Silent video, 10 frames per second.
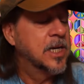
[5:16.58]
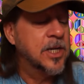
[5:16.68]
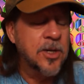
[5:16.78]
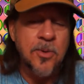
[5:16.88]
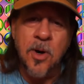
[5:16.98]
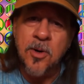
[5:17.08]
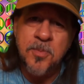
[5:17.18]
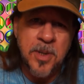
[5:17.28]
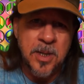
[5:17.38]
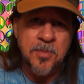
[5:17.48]
You are
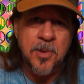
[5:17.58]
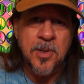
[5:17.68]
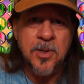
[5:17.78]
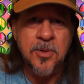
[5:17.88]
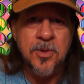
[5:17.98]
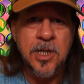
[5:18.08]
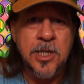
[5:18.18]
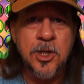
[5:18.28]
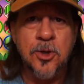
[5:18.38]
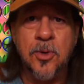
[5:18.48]
people who
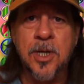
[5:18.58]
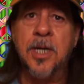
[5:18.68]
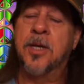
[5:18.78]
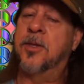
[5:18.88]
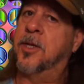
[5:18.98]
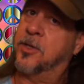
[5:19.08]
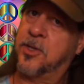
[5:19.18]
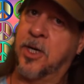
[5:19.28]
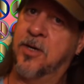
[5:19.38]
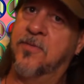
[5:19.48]
enjoy this
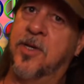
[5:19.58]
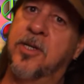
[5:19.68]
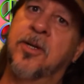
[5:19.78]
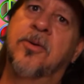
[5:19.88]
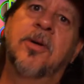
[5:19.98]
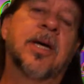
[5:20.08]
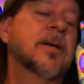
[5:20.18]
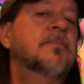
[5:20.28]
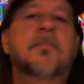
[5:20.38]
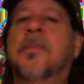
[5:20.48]
kind of video
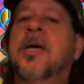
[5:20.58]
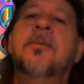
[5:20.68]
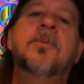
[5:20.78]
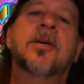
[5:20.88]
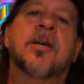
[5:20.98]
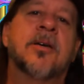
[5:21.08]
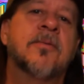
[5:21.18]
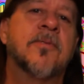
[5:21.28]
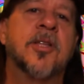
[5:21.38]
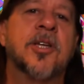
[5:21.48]
and maybe
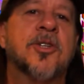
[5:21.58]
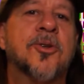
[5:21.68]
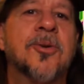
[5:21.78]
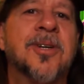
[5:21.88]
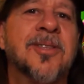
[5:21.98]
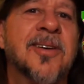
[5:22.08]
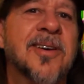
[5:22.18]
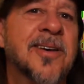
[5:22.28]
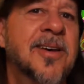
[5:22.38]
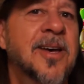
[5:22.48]
even enjoy the